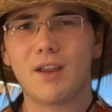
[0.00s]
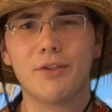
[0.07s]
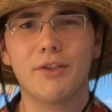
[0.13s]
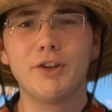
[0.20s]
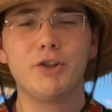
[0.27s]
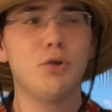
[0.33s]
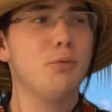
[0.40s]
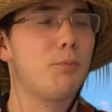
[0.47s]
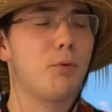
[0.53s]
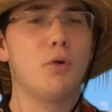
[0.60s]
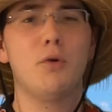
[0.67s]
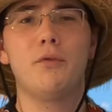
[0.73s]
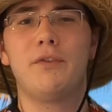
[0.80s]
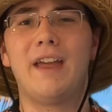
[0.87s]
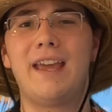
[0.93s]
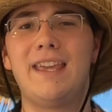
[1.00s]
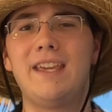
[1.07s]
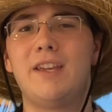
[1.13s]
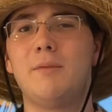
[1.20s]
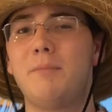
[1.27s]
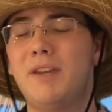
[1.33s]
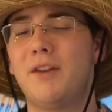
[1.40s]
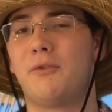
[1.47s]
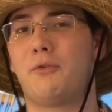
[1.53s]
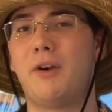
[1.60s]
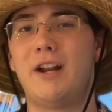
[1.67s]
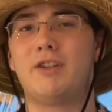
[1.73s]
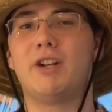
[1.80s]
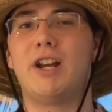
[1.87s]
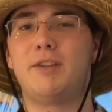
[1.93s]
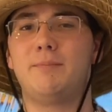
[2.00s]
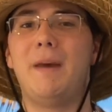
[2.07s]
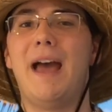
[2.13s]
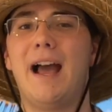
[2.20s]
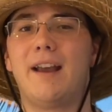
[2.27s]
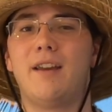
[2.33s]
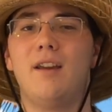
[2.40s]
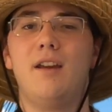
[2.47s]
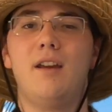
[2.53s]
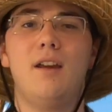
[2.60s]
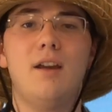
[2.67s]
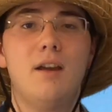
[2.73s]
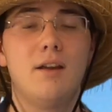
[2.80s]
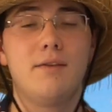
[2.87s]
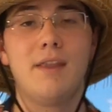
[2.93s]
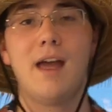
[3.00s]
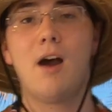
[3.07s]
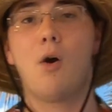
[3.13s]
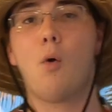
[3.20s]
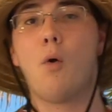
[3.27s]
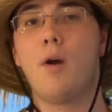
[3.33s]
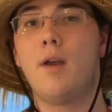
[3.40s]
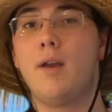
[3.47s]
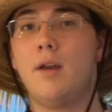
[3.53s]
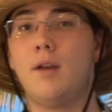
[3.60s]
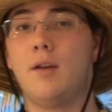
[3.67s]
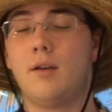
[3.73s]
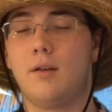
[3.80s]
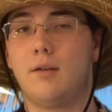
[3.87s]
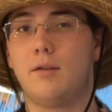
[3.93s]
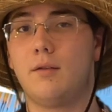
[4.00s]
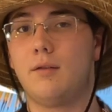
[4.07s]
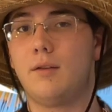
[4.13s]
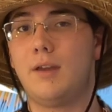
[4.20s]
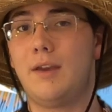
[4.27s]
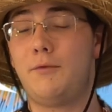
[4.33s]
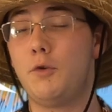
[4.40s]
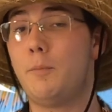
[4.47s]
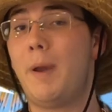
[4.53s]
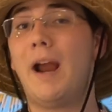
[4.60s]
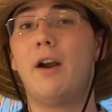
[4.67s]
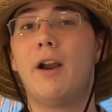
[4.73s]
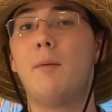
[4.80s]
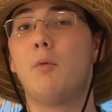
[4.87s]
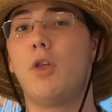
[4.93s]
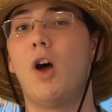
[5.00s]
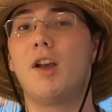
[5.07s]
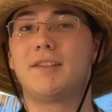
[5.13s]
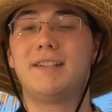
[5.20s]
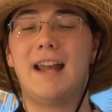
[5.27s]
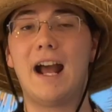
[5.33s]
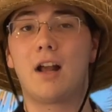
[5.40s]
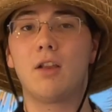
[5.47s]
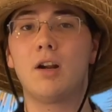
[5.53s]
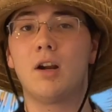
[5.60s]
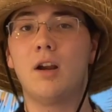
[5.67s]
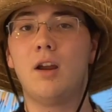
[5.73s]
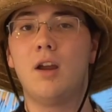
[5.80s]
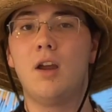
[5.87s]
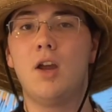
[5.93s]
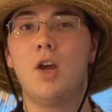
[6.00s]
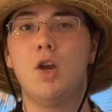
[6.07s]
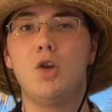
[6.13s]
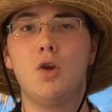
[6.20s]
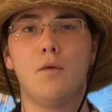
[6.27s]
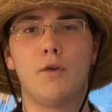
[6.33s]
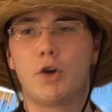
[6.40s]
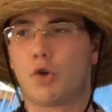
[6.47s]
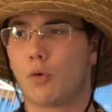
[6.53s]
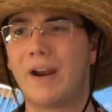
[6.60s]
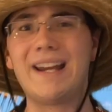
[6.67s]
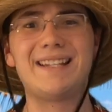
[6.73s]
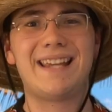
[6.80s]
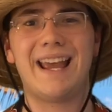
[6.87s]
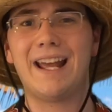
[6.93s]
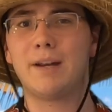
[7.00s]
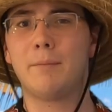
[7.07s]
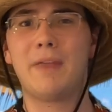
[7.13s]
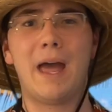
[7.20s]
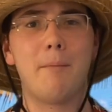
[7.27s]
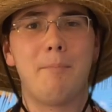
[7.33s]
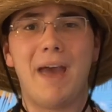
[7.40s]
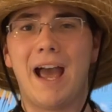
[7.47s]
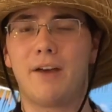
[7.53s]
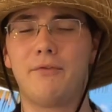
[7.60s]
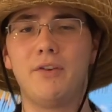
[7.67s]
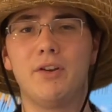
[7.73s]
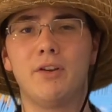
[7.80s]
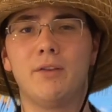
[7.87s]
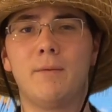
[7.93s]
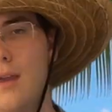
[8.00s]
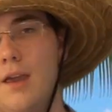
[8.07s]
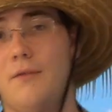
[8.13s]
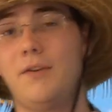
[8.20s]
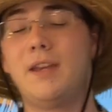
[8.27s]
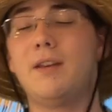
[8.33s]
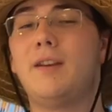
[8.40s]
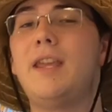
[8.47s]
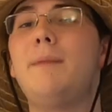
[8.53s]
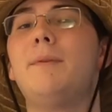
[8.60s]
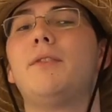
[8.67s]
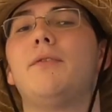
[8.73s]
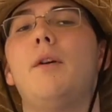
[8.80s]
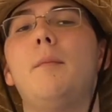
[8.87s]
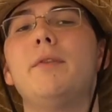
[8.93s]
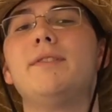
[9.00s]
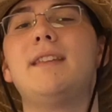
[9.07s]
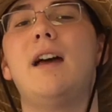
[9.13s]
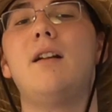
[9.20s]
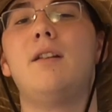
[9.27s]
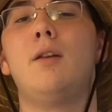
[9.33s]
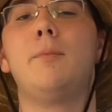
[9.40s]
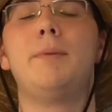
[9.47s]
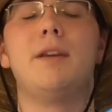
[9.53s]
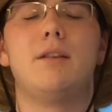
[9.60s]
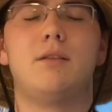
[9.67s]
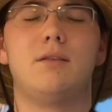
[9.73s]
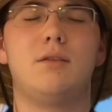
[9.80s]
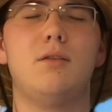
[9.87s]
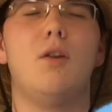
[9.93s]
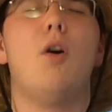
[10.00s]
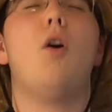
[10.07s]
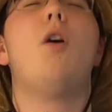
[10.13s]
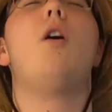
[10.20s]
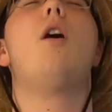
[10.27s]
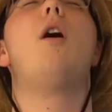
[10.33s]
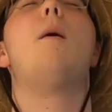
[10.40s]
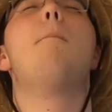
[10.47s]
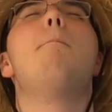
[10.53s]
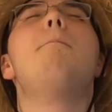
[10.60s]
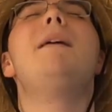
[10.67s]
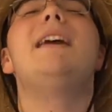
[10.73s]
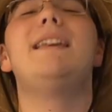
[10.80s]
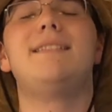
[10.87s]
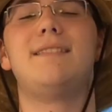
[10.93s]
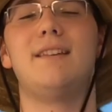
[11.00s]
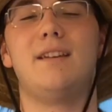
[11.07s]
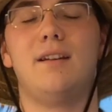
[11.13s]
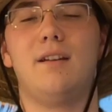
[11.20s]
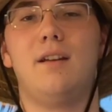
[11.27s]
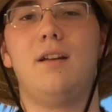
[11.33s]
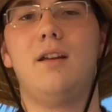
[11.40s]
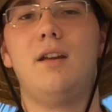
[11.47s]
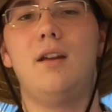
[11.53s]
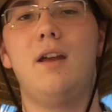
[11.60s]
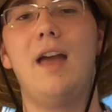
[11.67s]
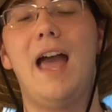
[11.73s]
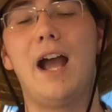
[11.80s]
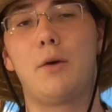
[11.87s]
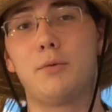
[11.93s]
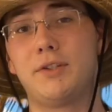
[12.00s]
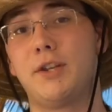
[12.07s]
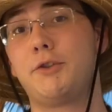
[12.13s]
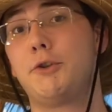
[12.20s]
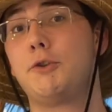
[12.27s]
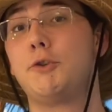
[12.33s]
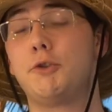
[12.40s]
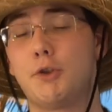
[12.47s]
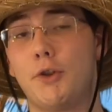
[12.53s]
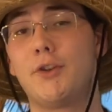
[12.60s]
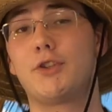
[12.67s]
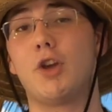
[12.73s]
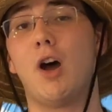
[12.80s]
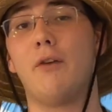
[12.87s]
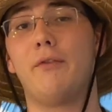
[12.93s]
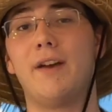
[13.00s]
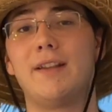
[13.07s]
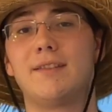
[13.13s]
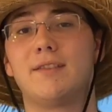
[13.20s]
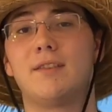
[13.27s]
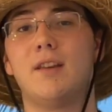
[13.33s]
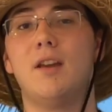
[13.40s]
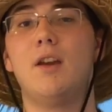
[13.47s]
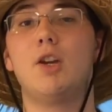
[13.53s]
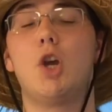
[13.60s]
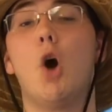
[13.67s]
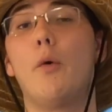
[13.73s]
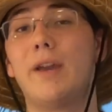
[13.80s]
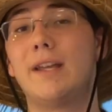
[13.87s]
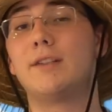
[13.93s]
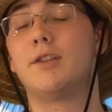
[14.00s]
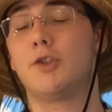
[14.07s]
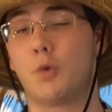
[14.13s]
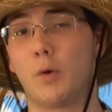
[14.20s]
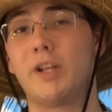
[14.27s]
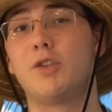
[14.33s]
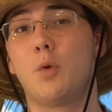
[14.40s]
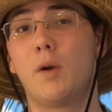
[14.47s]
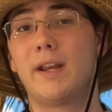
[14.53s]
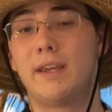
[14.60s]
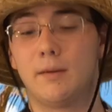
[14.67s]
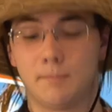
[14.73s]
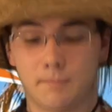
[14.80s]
the dude proved that he can be a franchise back. Now, if you pair him with Austin Eckler, you have a great tandem in that backfield. If he can keep his fumbles down, he'll be an amazing acquisition to this offense going into 2020.